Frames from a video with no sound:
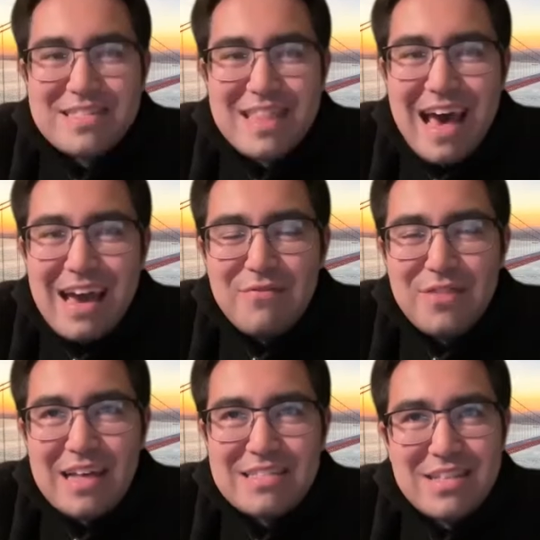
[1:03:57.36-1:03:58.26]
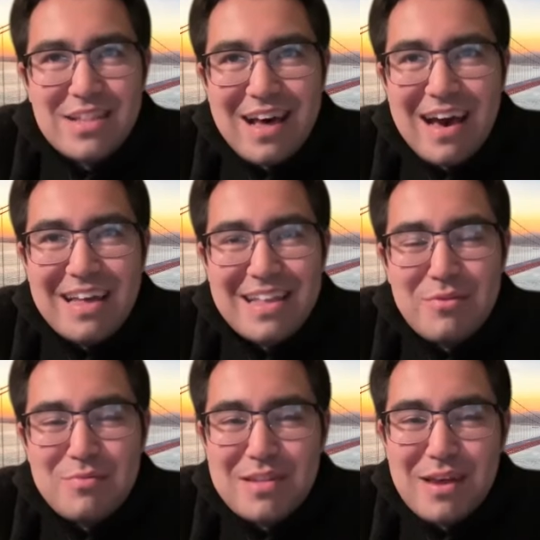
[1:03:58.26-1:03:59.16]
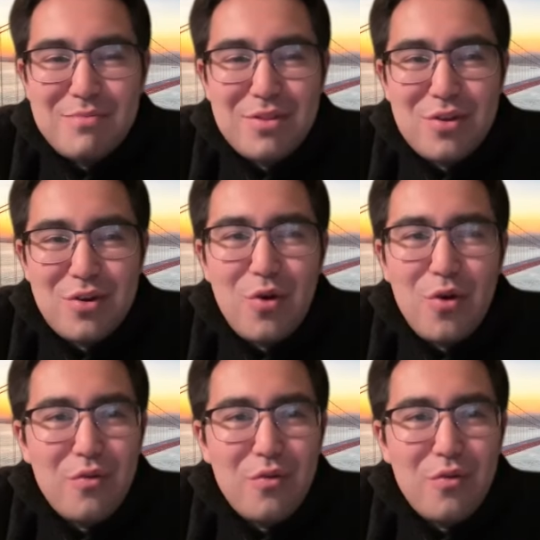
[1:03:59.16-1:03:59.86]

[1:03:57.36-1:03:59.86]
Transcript: it's that, if that's the line, I would be tempted to go